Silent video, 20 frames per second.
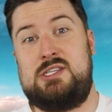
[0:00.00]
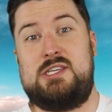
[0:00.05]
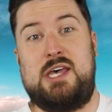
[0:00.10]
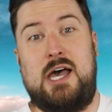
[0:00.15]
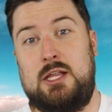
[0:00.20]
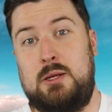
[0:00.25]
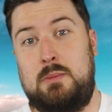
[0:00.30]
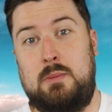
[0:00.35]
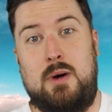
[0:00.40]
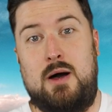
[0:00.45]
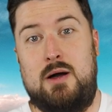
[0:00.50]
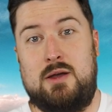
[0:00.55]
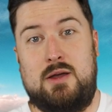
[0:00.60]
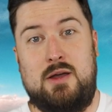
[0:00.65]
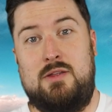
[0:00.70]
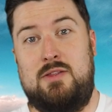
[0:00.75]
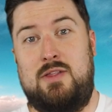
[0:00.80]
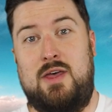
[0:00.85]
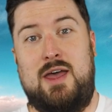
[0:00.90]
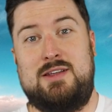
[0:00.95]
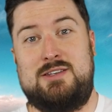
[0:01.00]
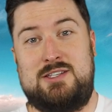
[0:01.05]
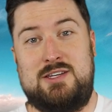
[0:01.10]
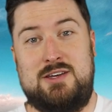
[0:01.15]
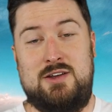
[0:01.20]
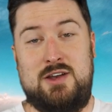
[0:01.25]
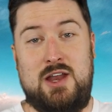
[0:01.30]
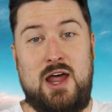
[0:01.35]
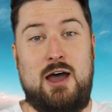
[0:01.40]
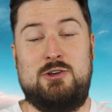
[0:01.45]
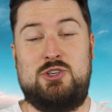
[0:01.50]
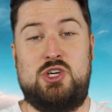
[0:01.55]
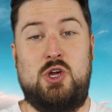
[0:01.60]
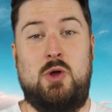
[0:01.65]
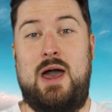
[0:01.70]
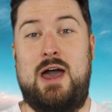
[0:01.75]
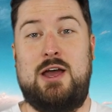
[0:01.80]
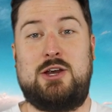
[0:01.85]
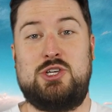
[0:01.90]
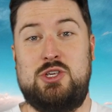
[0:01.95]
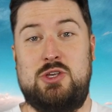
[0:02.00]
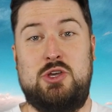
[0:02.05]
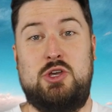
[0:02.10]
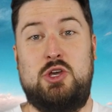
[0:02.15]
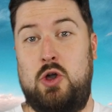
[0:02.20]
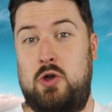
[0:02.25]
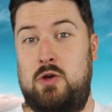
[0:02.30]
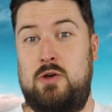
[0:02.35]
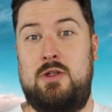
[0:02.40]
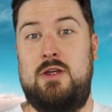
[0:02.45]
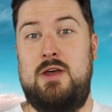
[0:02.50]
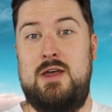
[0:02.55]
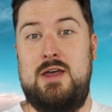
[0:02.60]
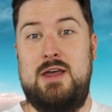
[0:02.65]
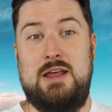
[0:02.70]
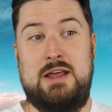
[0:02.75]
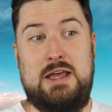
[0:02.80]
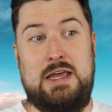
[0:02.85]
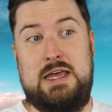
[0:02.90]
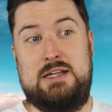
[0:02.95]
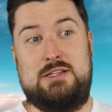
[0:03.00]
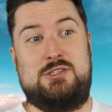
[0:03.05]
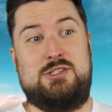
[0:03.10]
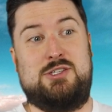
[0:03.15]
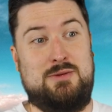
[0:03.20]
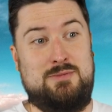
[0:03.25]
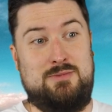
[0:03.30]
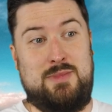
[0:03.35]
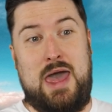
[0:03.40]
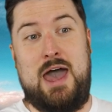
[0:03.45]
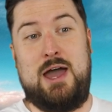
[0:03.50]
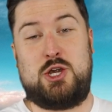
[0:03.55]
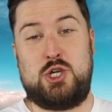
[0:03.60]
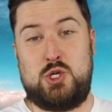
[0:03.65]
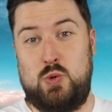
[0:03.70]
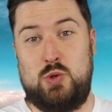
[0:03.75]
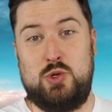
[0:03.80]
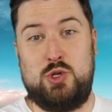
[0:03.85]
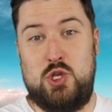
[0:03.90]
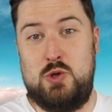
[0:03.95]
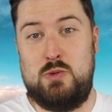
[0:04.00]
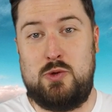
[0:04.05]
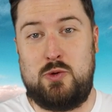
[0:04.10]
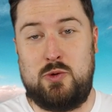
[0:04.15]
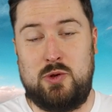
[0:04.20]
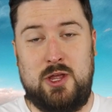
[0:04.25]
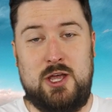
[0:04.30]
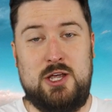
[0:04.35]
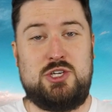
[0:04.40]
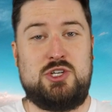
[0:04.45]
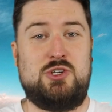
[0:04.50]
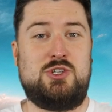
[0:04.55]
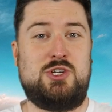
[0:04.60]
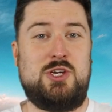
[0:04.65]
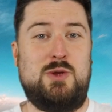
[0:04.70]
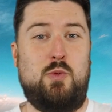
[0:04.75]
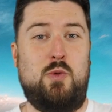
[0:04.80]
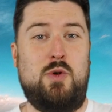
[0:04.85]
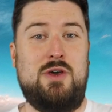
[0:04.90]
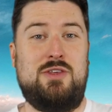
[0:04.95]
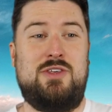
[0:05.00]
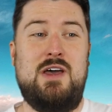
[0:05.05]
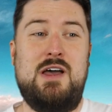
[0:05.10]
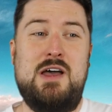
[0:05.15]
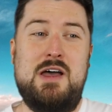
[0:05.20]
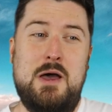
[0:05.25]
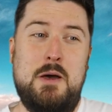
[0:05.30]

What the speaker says: Salamanca that Nacho actually could get some actual human relationship with.